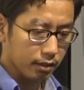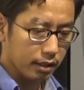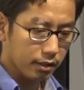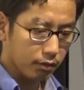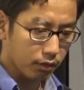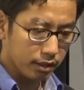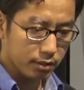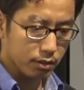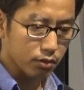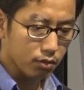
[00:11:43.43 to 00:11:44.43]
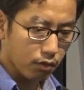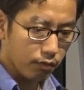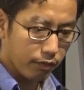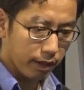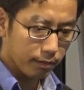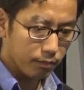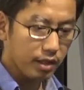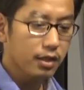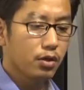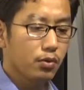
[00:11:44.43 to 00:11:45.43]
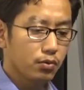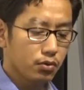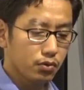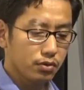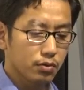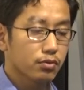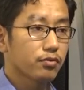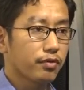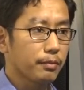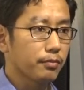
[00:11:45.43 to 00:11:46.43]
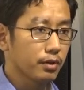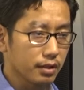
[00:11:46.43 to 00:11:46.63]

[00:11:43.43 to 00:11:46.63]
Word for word: they call it a Dongfeng EQ2025.